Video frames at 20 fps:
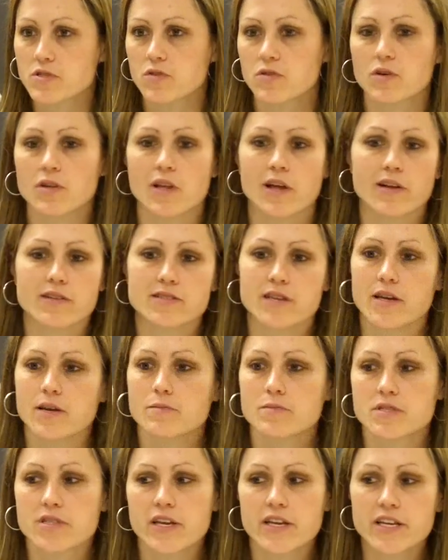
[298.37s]
So a lot of
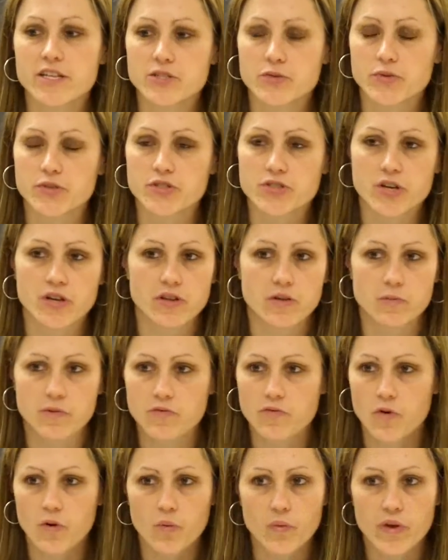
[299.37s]
times they get to each other
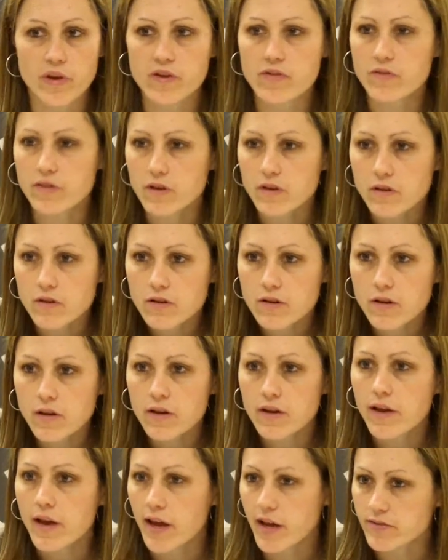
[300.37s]
before we even
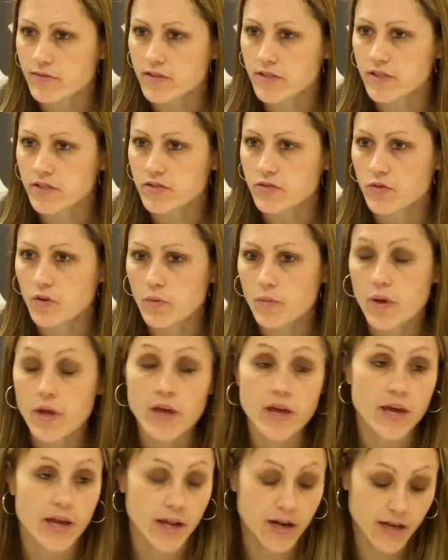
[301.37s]
have to get to them.
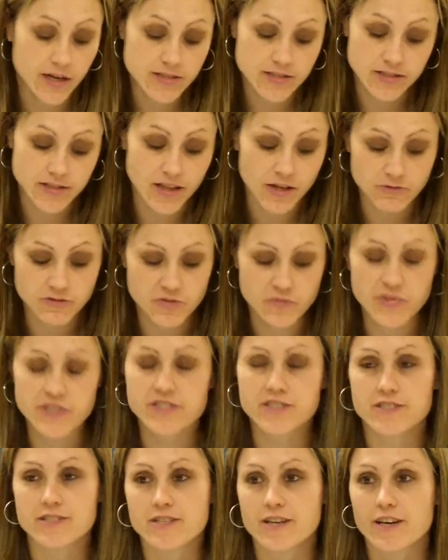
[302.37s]
And honestly, that was
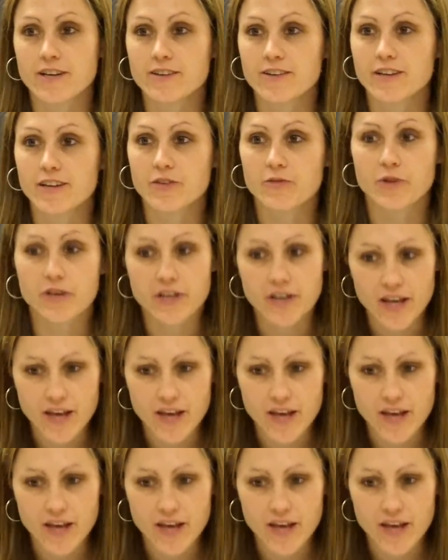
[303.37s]
missing Saturday. We